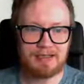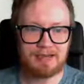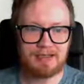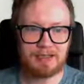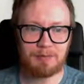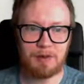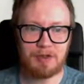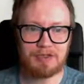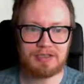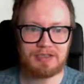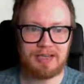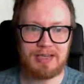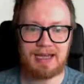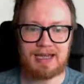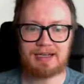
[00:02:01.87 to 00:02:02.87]
the
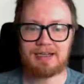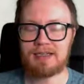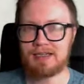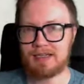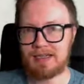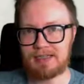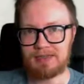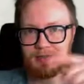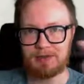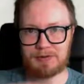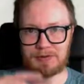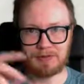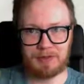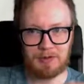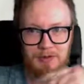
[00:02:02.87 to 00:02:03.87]
commercial here is,
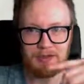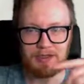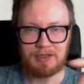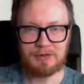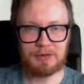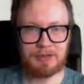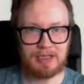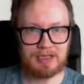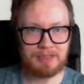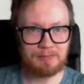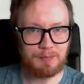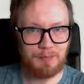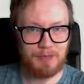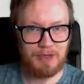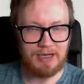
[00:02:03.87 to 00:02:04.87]
you
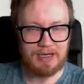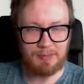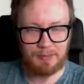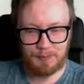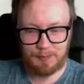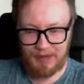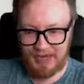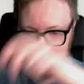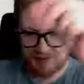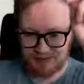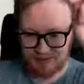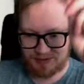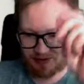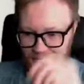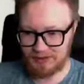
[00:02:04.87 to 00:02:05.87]
can
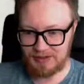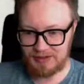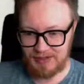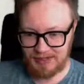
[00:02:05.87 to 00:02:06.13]
paint your